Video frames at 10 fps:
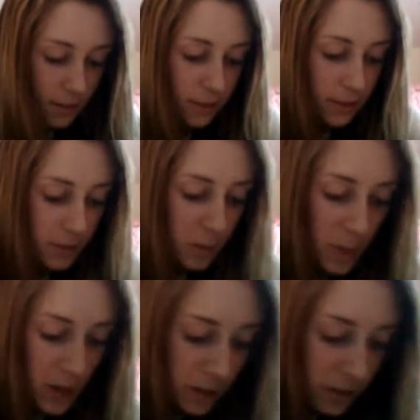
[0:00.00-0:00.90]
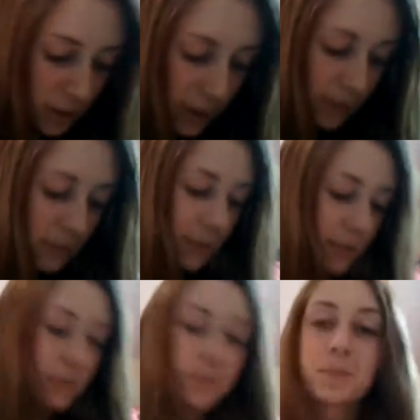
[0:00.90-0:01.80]
Son of a bitch. Okay.
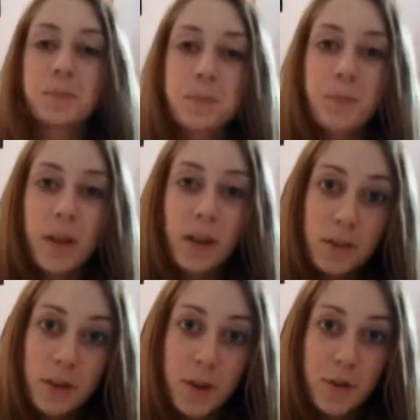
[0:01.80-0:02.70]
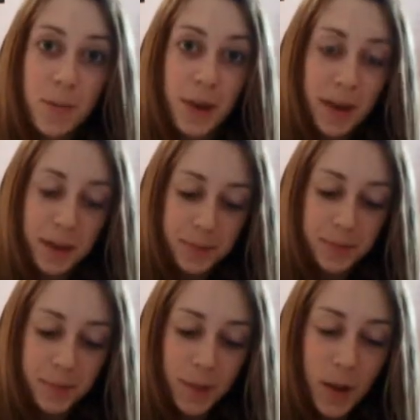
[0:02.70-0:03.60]
Excuse me.
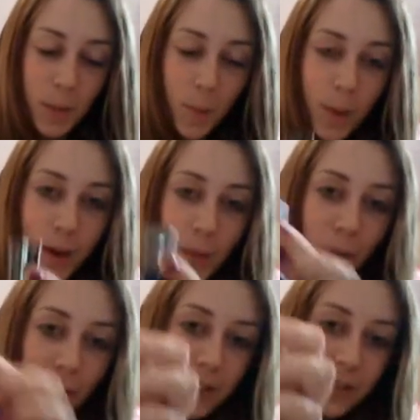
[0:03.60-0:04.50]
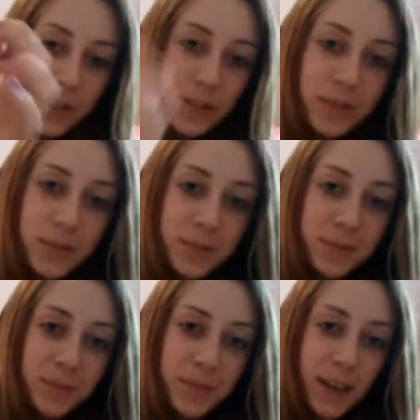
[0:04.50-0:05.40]
My nail polish.
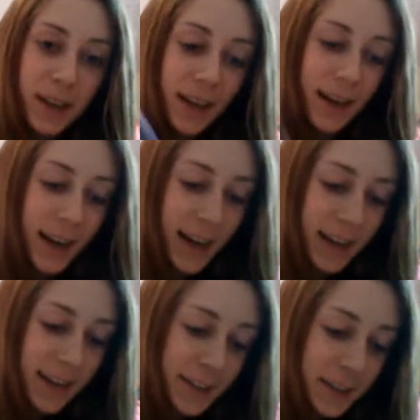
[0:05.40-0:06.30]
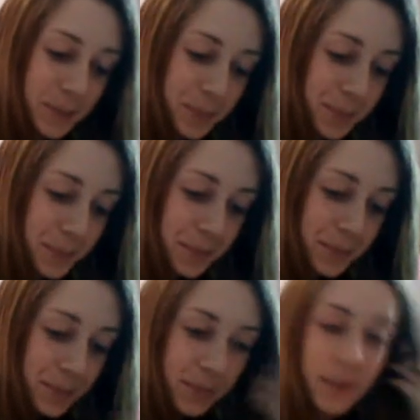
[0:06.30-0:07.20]
I had,
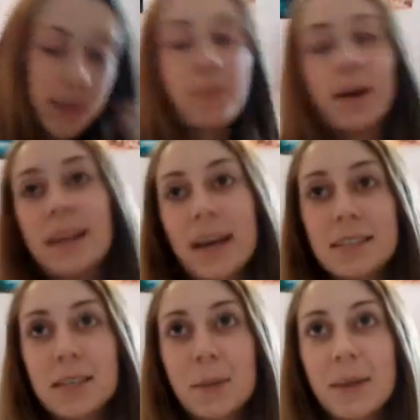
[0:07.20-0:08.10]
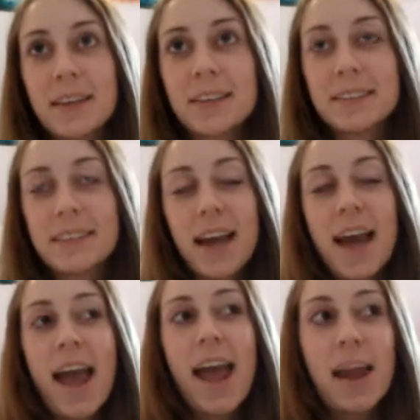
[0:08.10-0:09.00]
my dad's here with us,
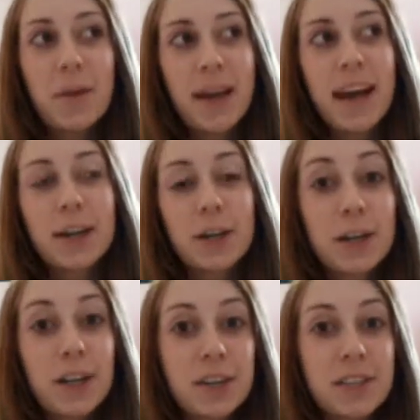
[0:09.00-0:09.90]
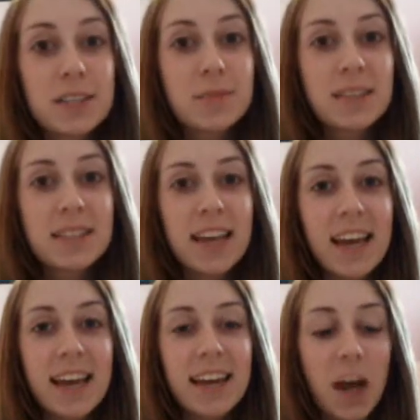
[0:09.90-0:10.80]
and we had an early Christmas
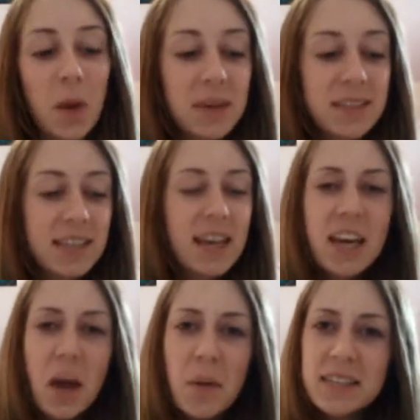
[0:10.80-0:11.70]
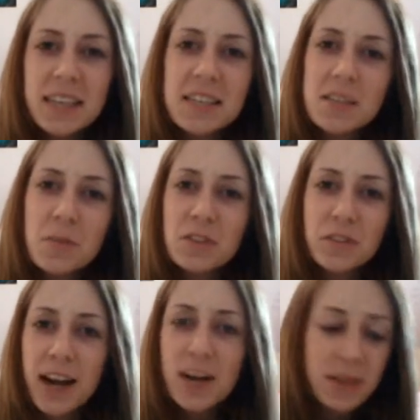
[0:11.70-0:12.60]
thing, and he always gets us the
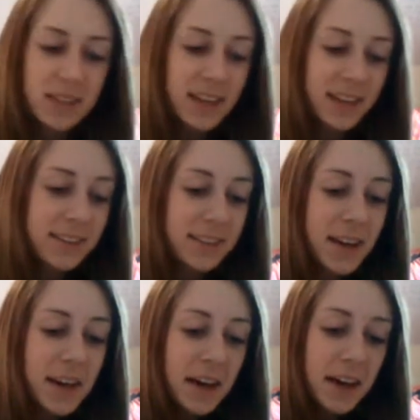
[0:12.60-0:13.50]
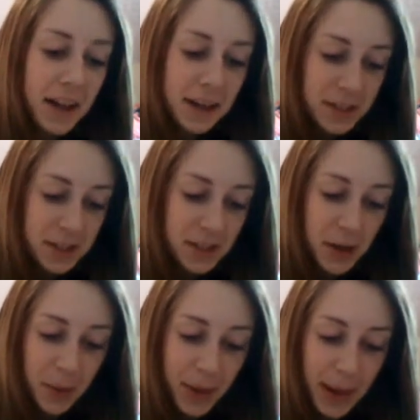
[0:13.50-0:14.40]
most randomest things. I'll actually show
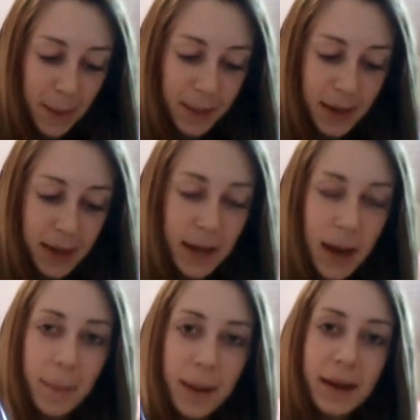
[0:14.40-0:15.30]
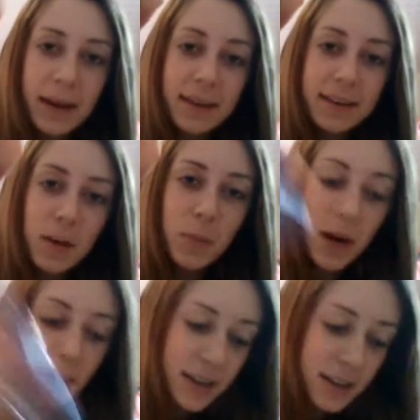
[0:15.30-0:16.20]
you what he got me. He got me a nail
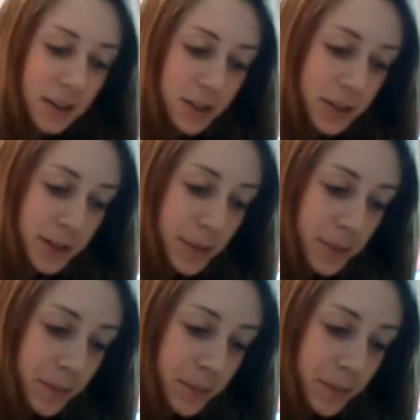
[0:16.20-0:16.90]
polish,